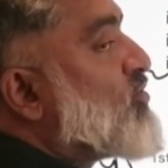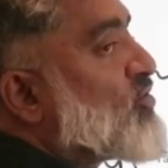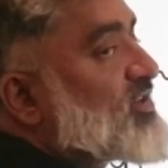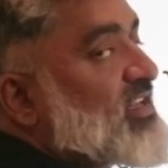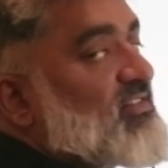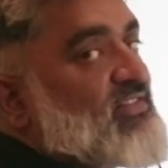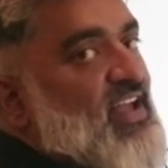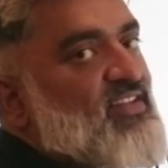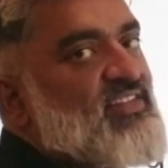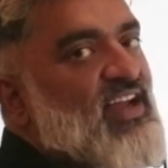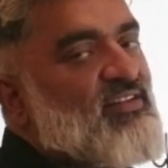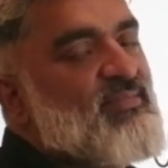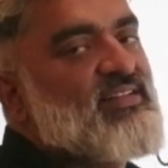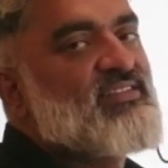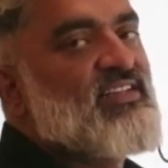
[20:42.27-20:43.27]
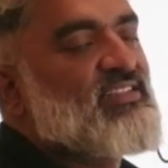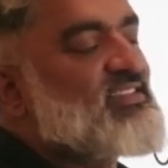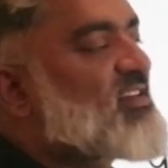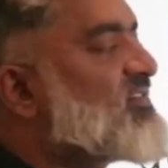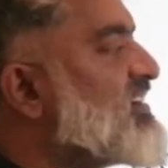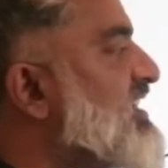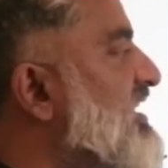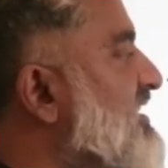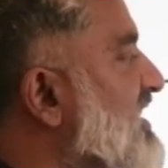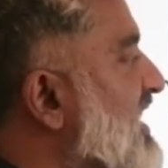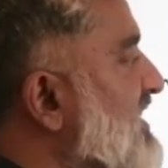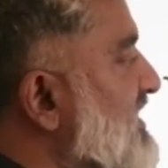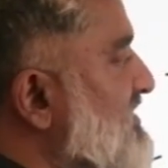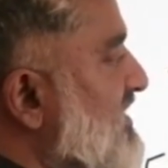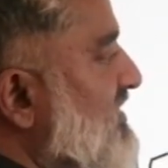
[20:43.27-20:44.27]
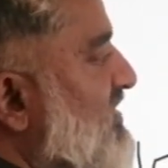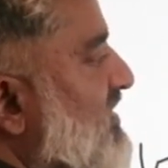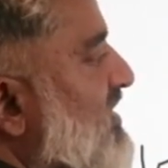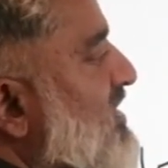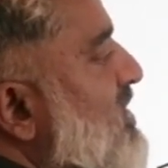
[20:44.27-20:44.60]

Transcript: than 5, that means 6, 7, 8, 9, etc.